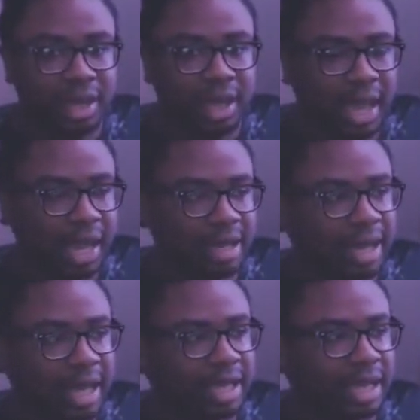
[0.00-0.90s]
and
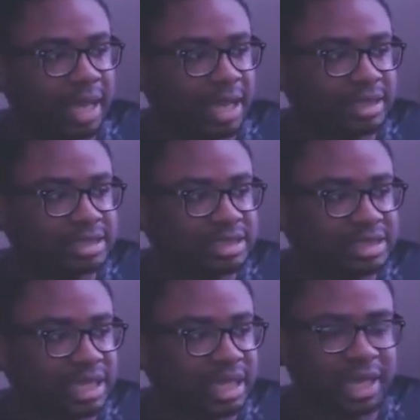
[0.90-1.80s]
like
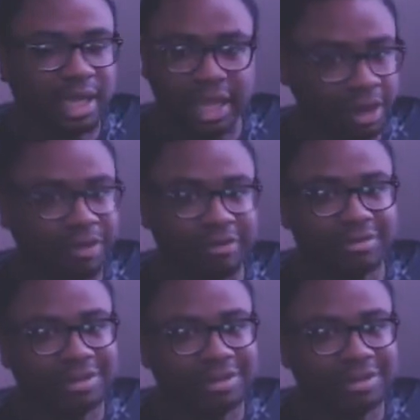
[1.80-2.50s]
it hurt.